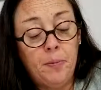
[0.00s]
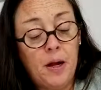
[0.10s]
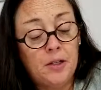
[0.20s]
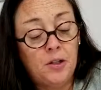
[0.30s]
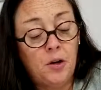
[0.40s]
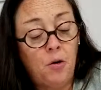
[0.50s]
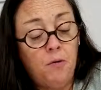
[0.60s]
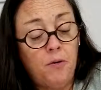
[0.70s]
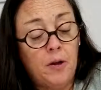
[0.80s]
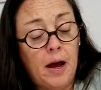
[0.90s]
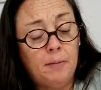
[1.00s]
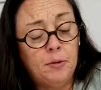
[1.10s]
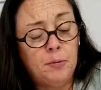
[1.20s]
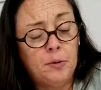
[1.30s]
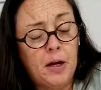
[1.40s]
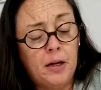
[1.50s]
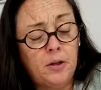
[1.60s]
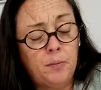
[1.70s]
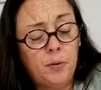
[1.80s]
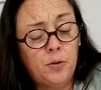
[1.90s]
plastic overlap to protect
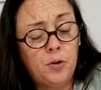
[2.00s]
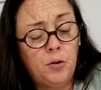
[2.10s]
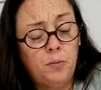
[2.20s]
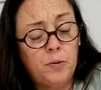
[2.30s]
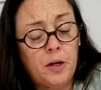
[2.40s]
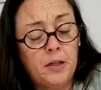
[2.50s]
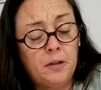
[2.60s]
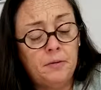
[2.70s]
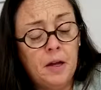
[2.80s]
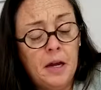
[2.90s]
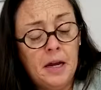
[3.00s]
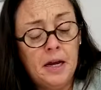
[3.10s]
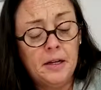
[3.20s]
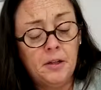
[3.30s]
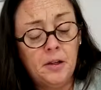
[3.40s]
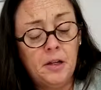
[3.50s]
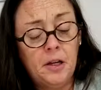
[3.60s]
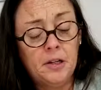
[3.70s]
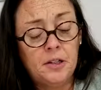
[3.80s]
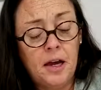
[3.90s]
the personal protective handling the
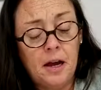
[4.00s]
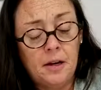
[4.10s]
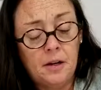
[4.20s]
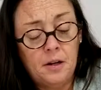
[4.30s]
cassette.